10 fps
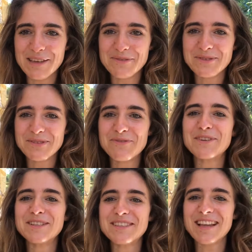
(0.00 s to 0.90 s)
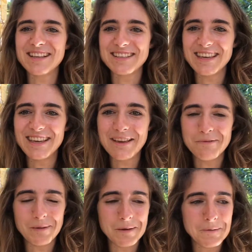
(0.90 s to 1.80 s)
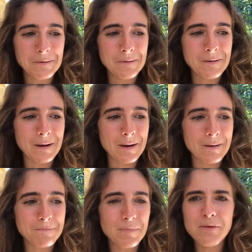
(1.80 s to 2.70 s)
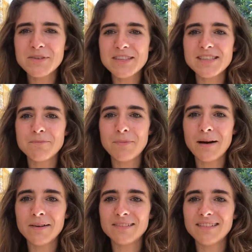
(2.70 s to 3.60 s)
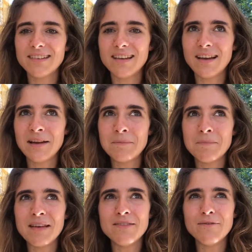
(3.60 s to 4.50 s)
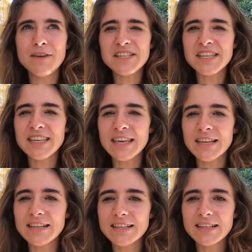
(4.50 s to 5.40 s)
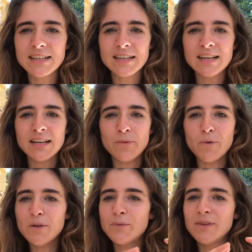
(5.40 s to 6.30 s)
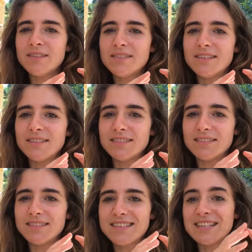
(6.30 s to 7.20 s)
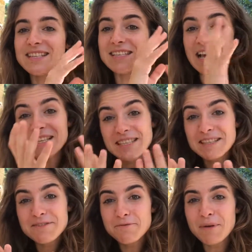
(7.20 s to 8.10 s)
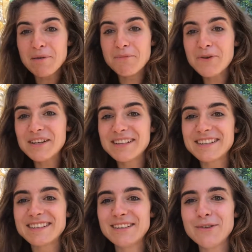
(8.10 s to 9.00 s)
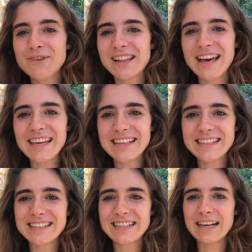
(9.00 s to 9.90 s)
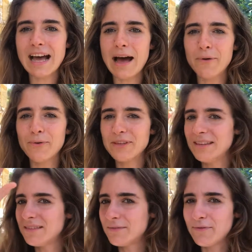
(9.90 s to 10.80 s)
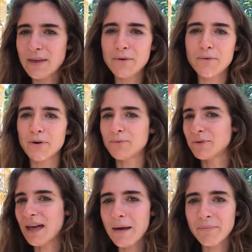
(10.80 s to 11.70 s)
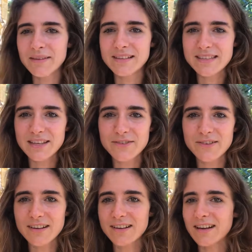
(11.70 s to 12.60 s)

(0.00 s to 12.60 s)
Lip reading: It was the first task he gave me. That was just about envisioning what would the success of my book look like, how would it feel, what would happen, etc.